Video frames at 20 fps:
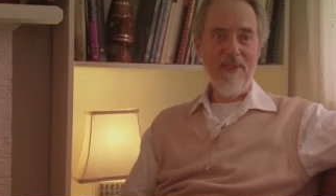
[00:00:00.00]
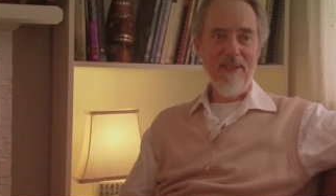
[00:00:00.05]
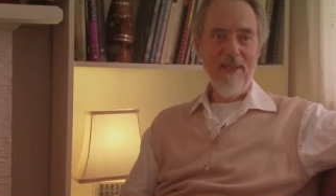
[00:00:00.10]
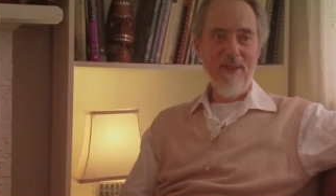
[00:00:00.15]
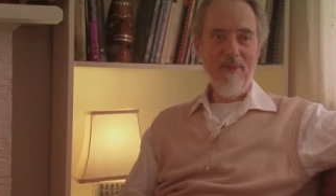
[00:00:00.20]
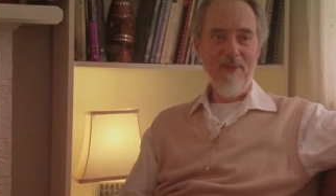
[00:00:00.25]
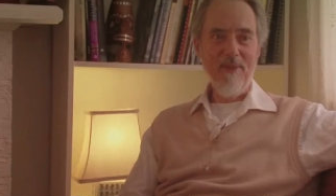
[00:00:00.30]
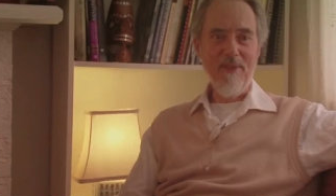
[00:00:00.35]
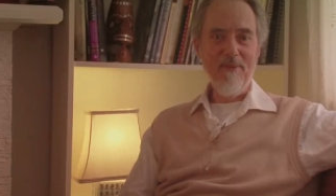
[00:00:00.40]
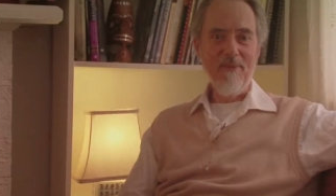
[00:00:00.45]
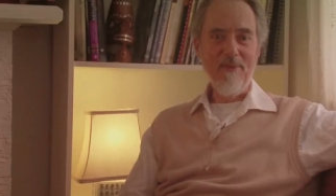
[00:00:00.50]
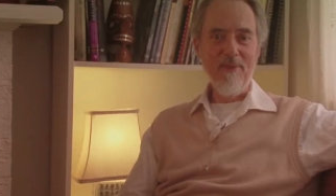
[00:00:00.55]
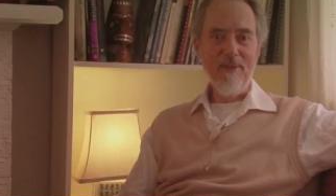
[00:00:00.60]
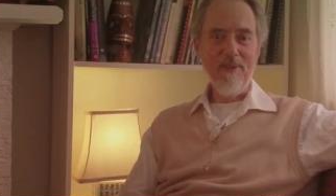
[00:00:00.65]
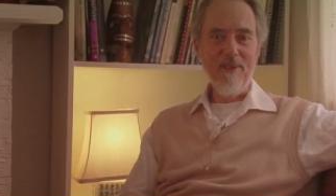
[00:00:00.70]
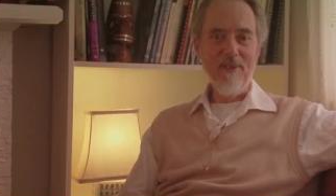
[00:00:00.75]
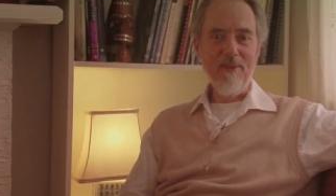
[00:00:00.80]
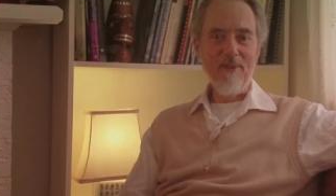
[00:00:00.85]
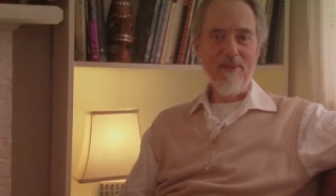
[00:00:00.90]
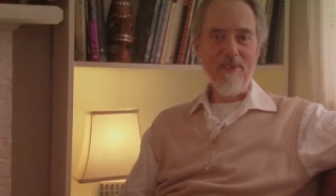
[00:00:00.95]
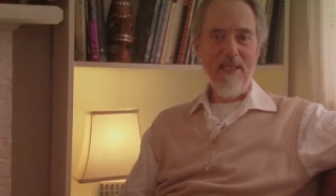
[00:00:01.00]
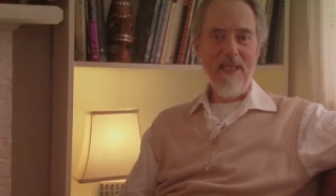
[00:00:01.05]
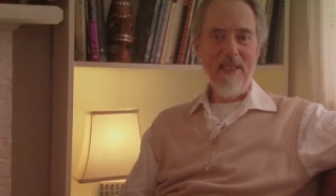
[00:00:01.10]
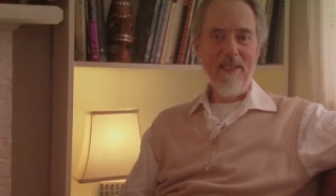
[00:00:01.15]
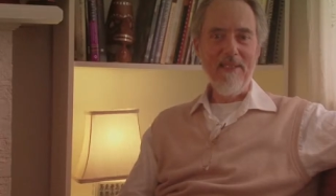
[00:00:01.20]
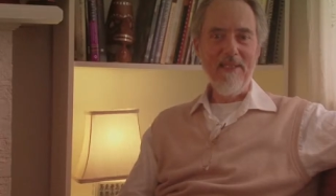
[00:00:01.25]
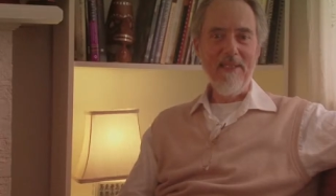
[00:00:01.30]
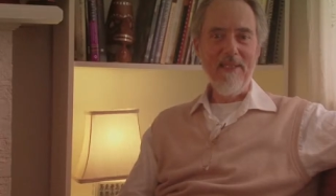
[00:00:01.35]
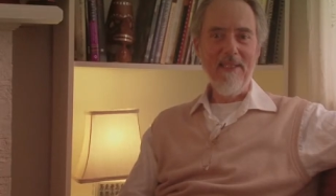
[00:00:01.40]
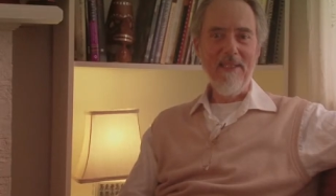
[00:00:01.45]
You know, it was looked
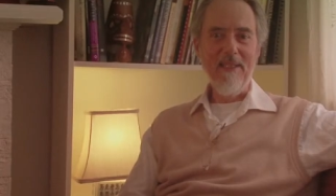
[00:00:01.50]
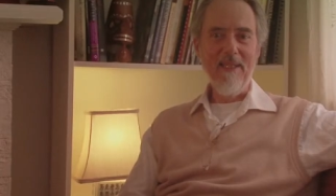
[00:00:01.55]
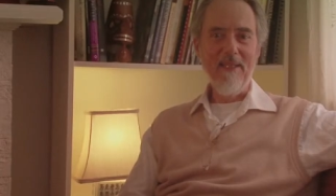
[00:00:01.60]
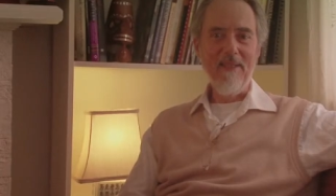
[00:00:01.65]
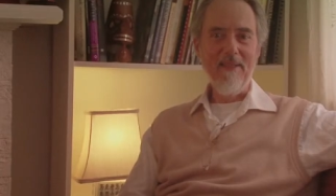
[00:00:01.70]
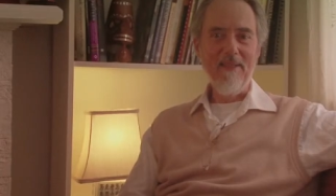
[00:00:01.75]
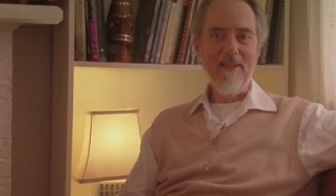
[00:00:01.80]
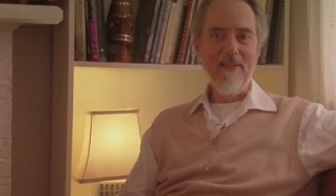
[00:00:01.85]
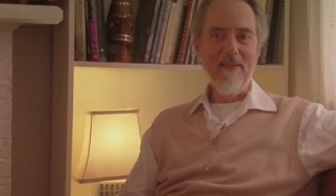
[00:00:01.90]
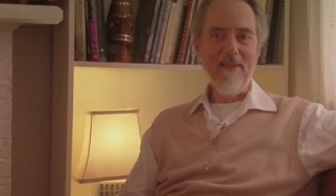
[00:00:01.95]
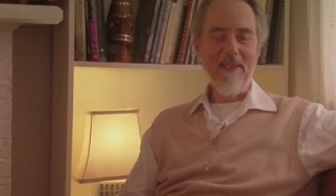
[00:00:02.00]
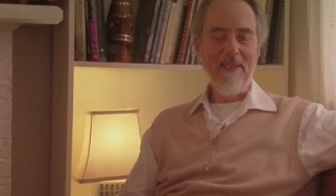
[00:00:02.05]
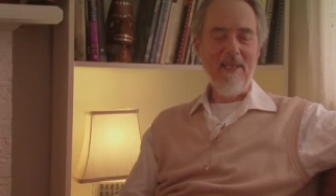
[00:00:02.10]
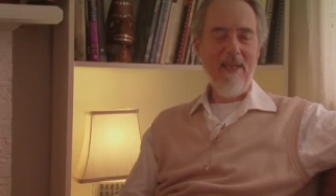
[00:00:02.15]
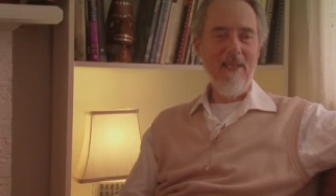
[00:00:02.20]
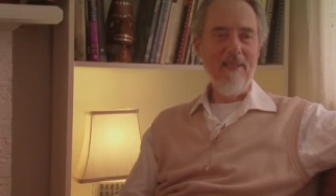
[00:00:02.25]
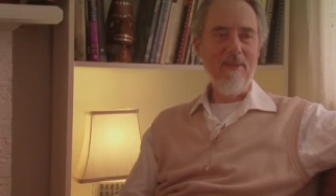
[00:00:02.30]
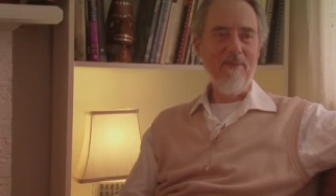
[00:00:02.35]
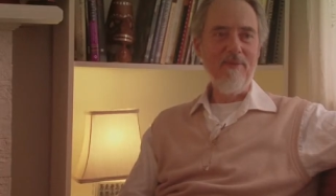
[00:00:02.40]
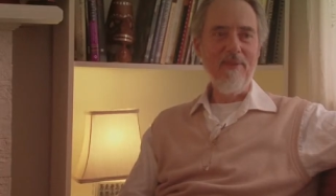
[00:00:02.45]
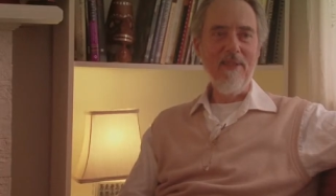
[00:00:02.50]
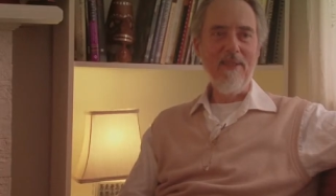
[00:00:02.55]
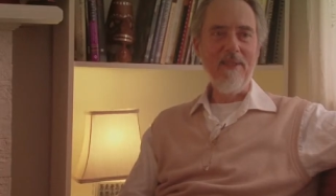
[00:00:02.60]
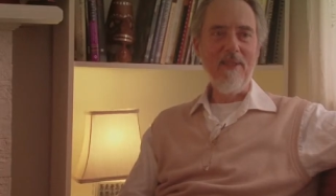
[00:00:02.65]
like the the kind of thing